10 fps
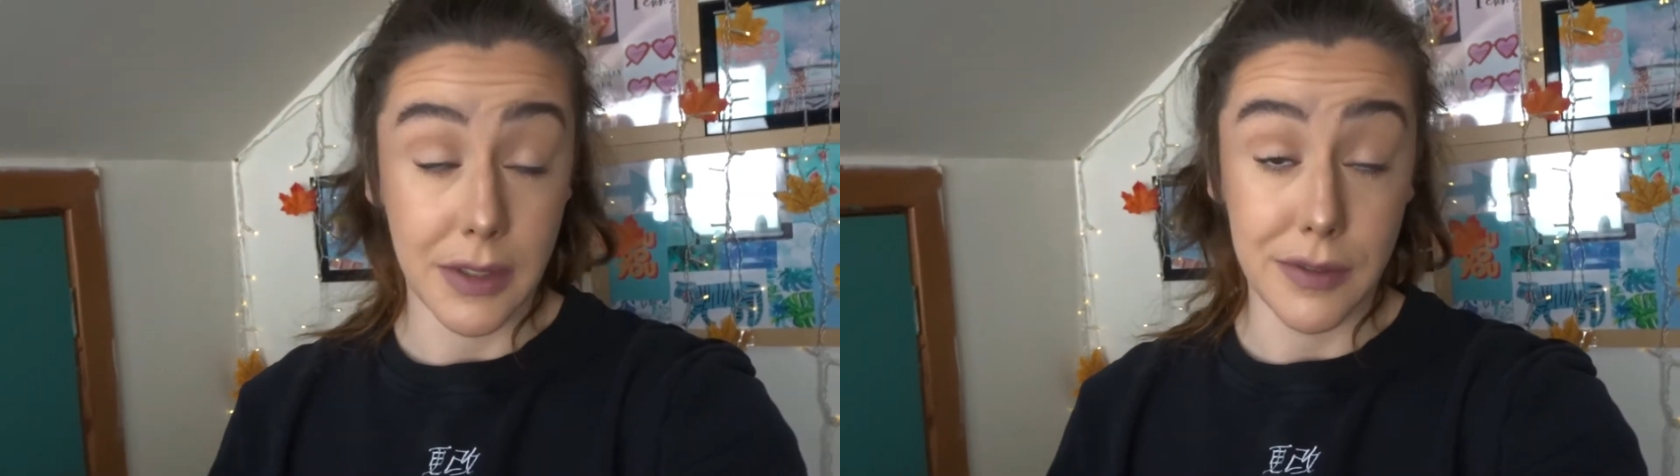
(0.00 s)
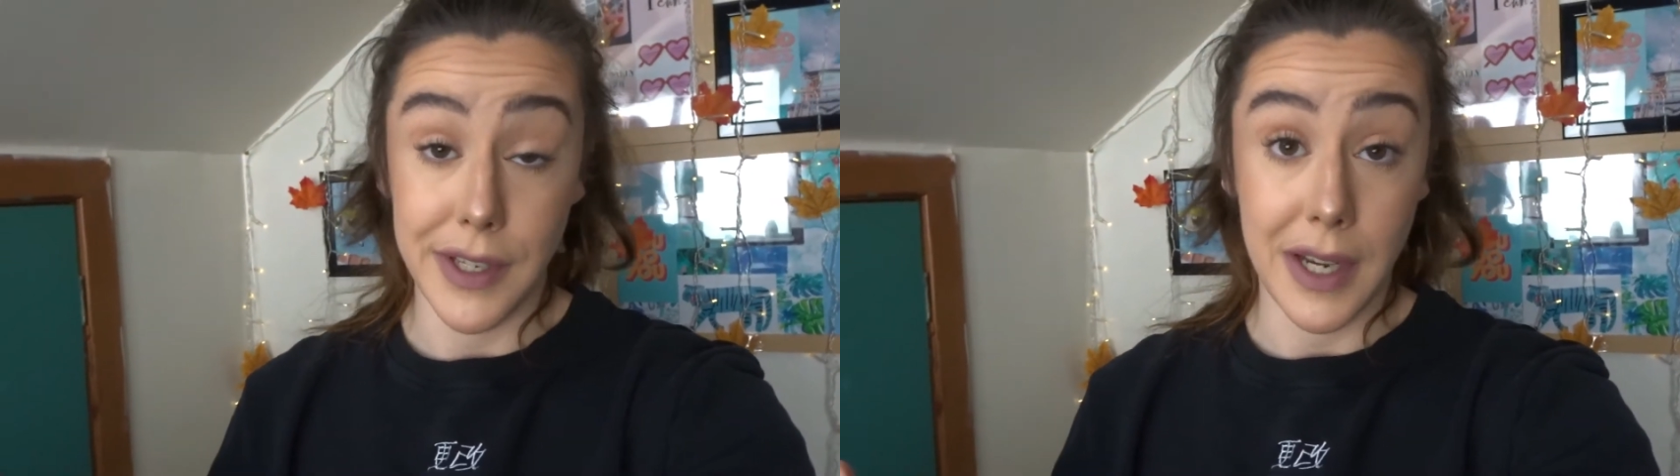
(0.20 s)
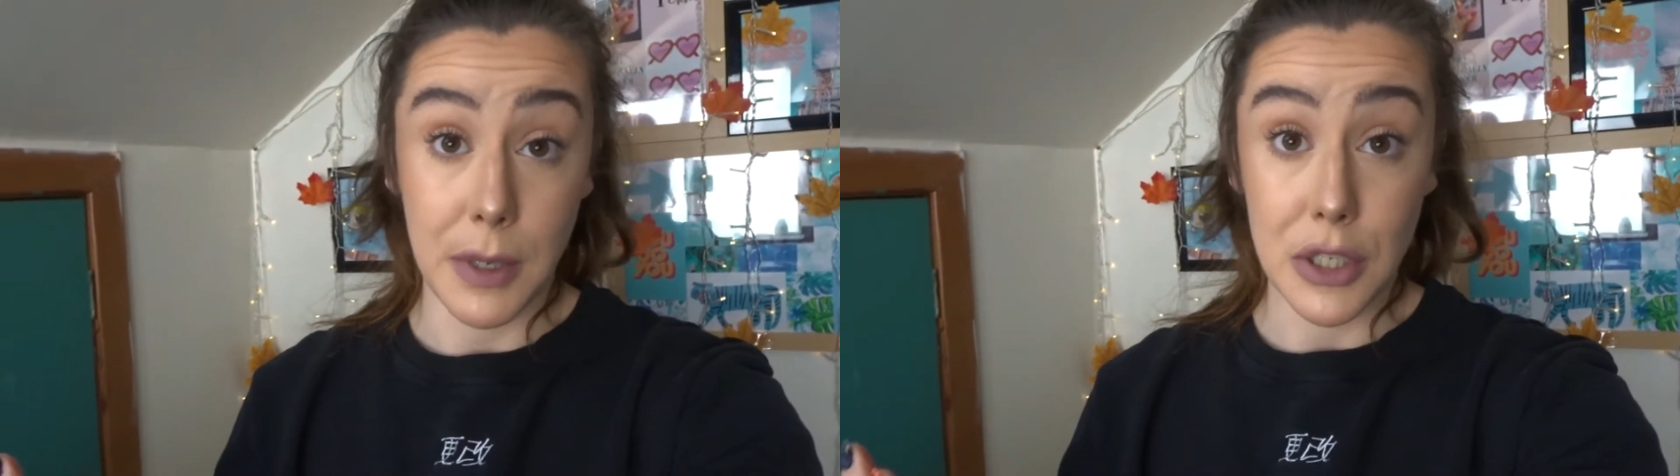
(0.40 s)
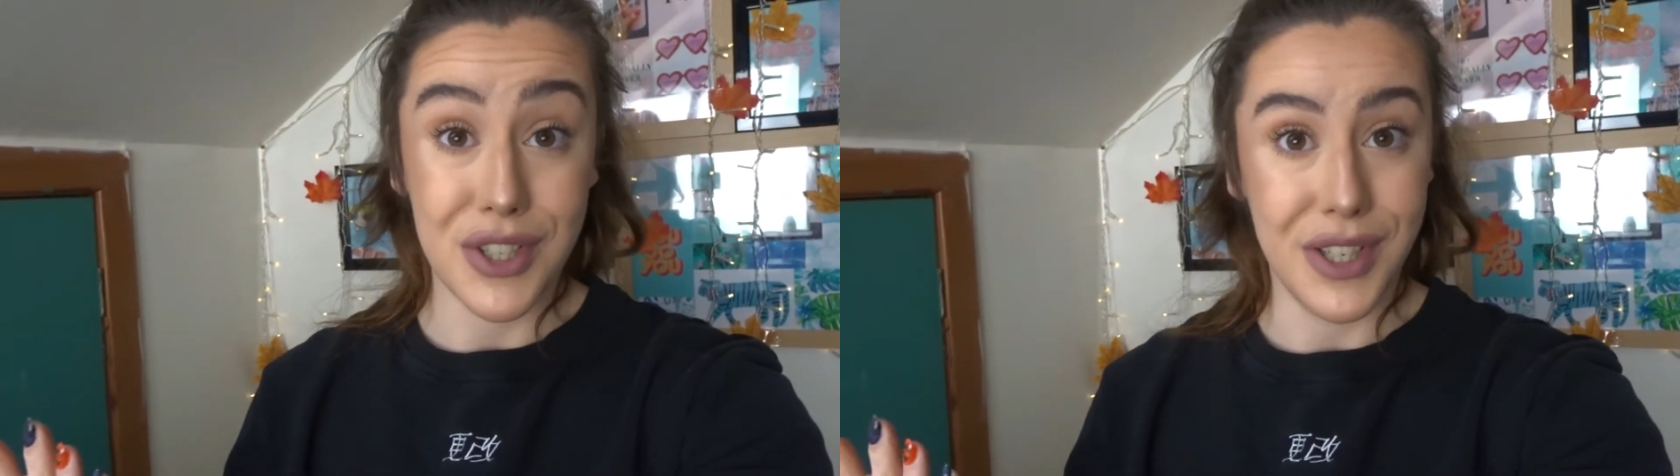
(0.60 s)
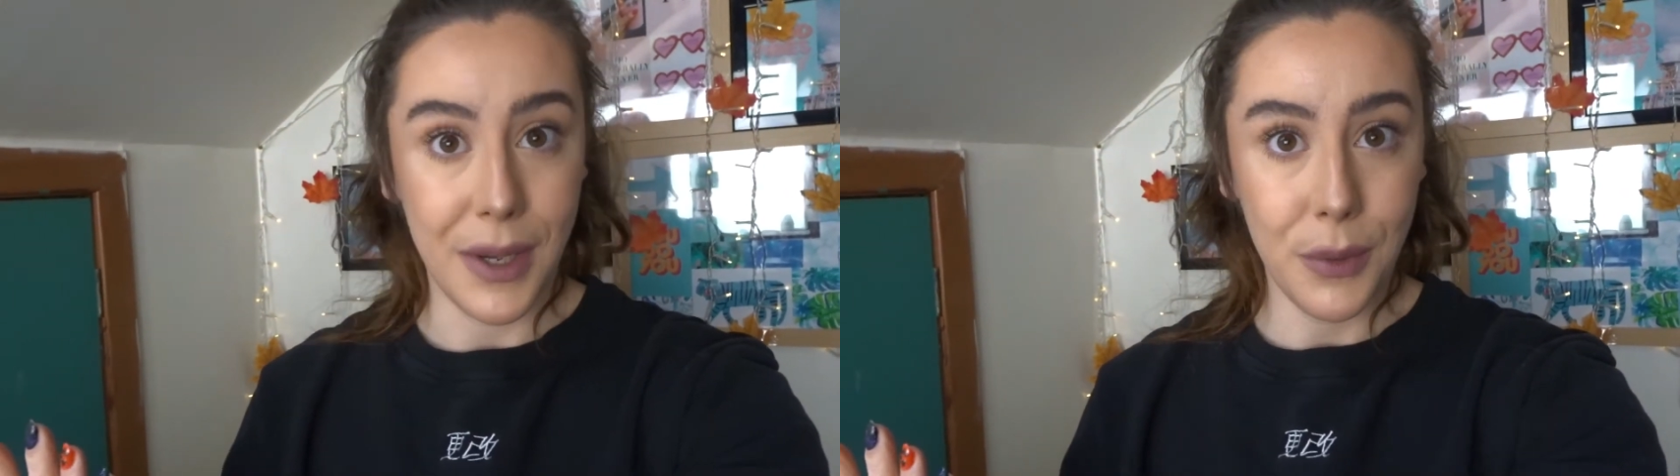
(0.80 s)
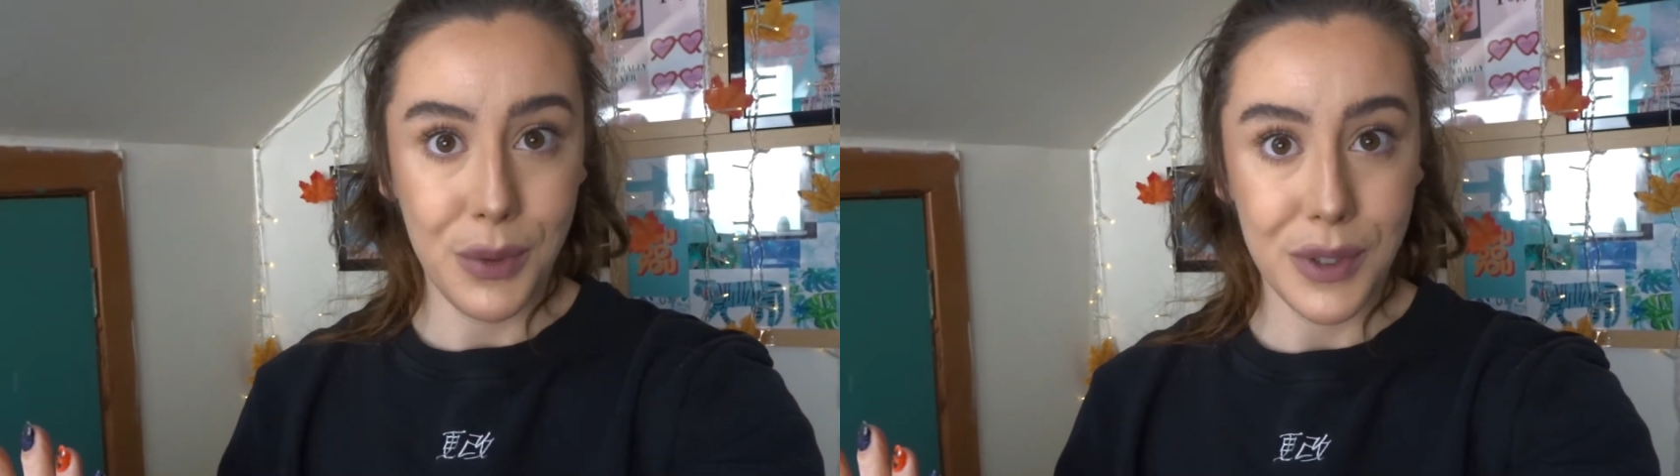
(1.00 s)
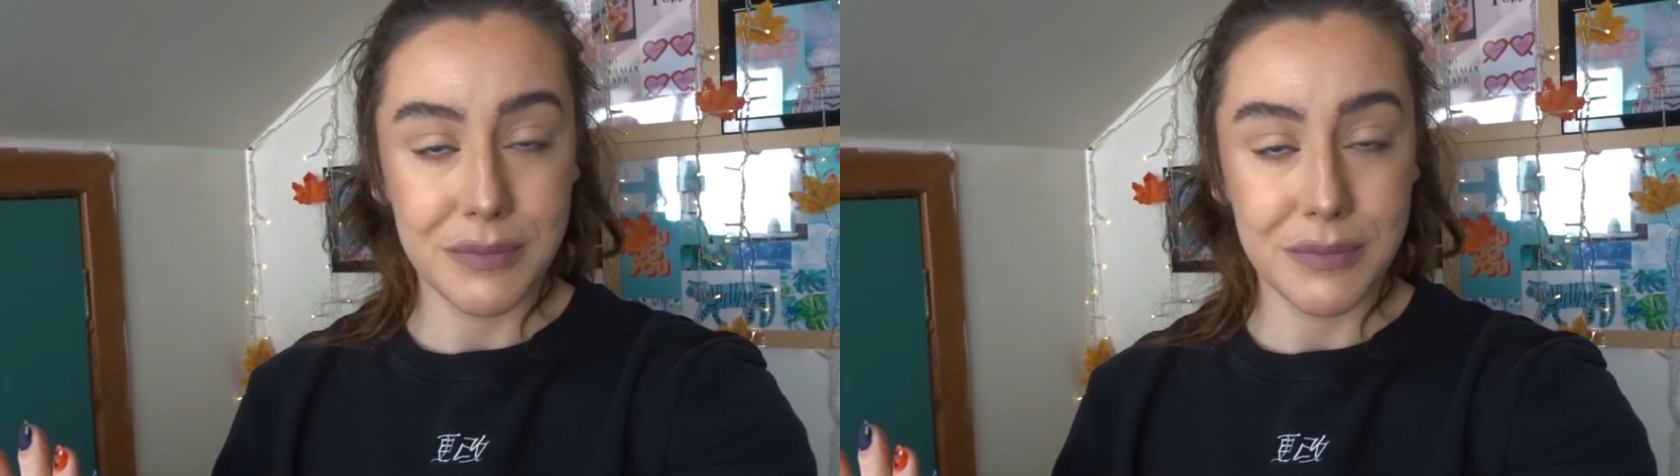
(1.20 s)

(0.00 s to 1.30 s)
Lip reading: very much now,